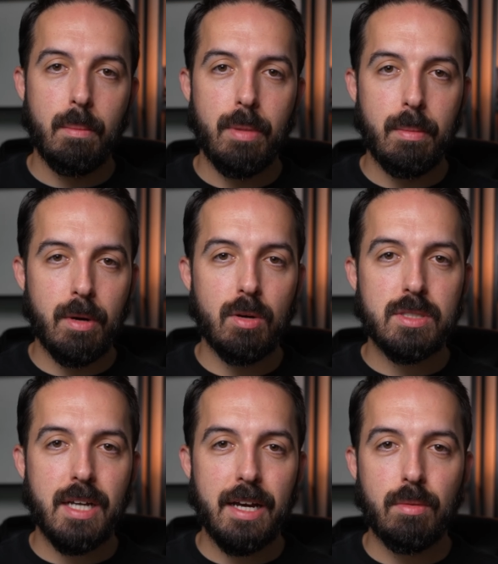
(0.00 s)
but
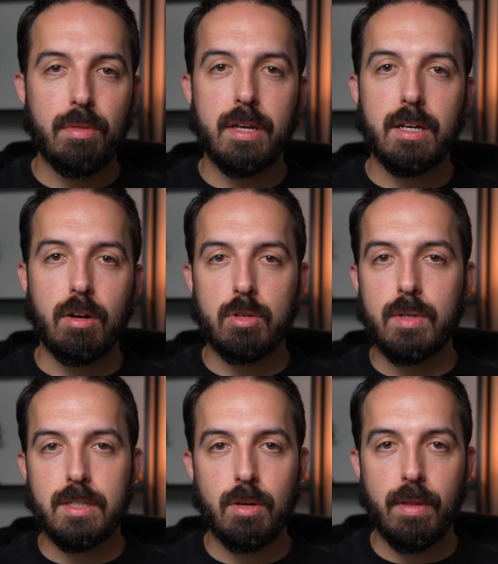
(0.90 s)
most, I don't think, are
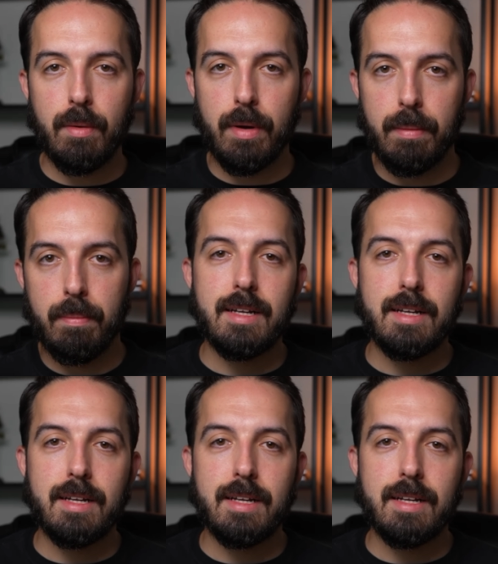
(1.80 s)
going to go that way.